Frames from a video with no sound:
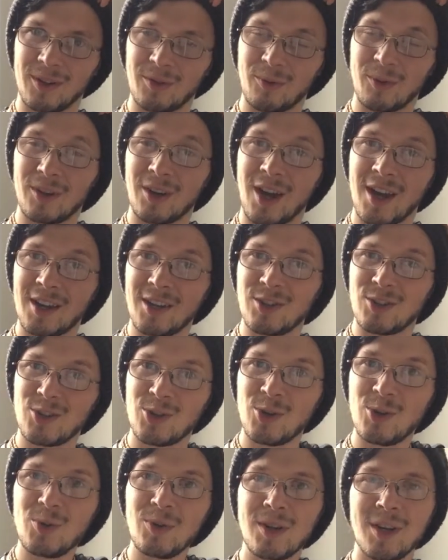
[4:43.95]
not in
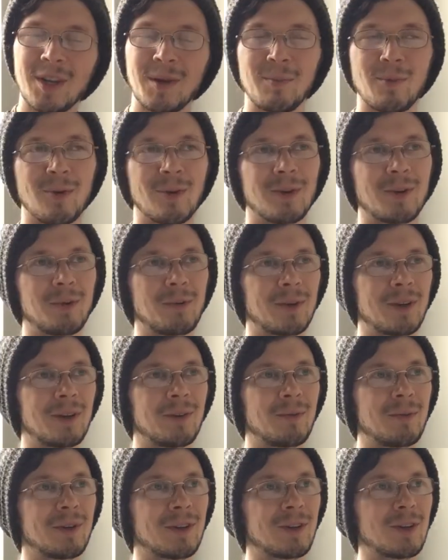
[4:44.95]
tune anymore.
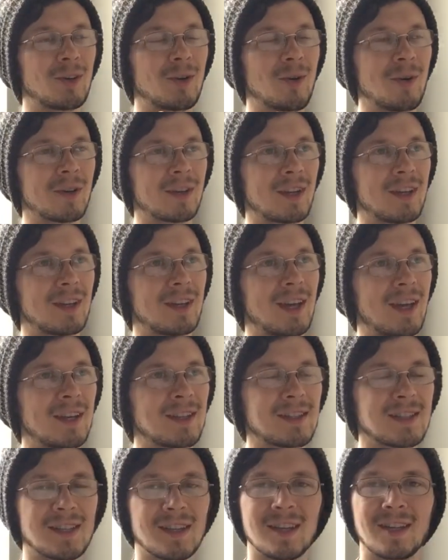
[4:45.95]
We're going
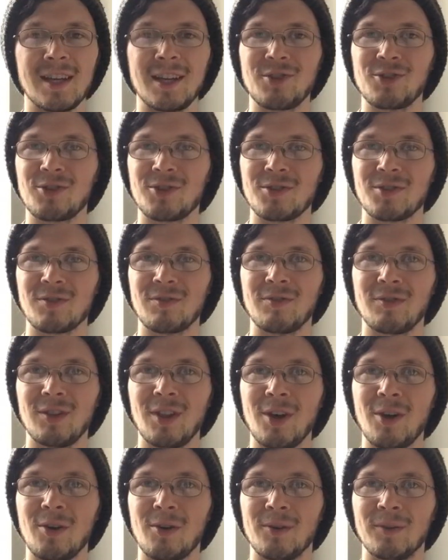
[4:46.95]
against nature's
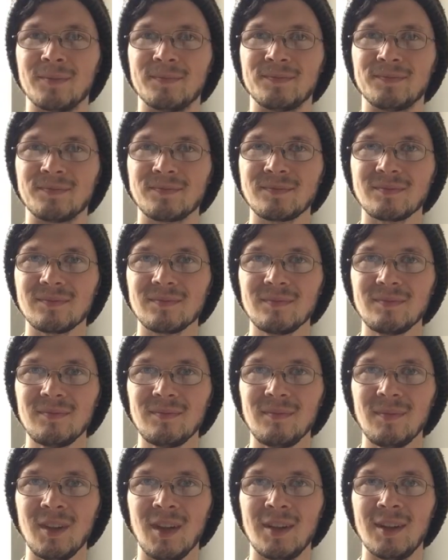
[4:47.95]
flow,
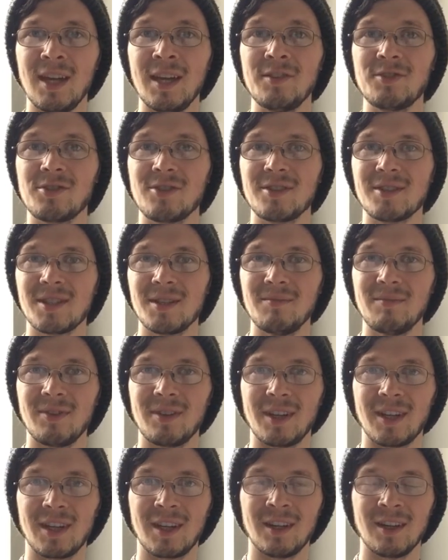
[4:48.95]
nature's
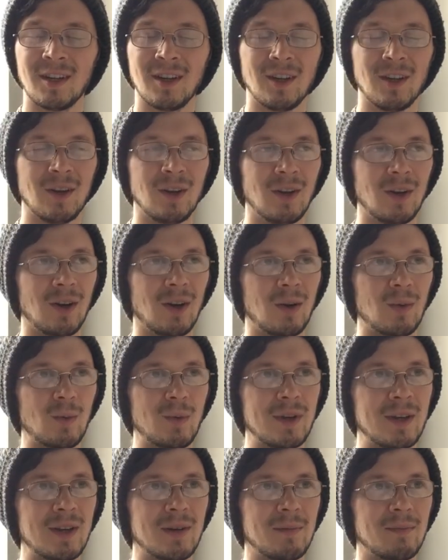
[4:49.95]
symphony.
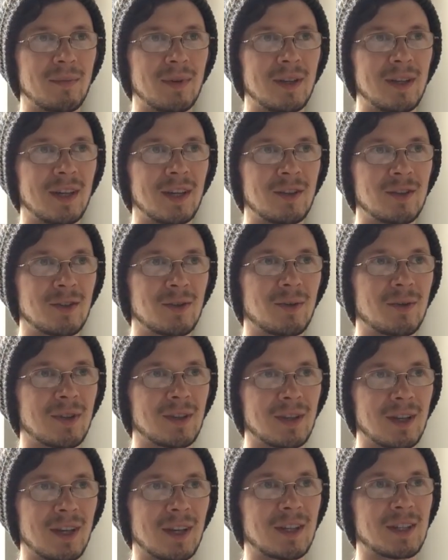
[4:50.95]
We begin to
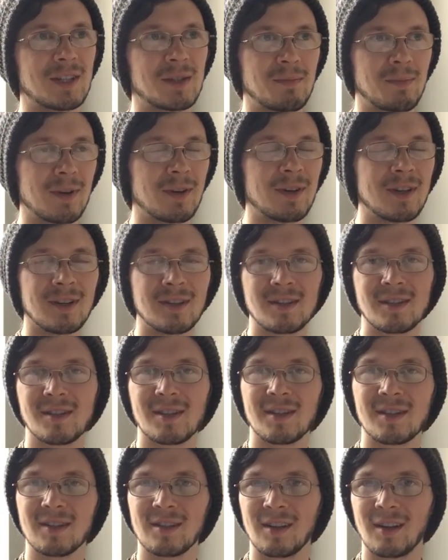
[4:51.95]
experience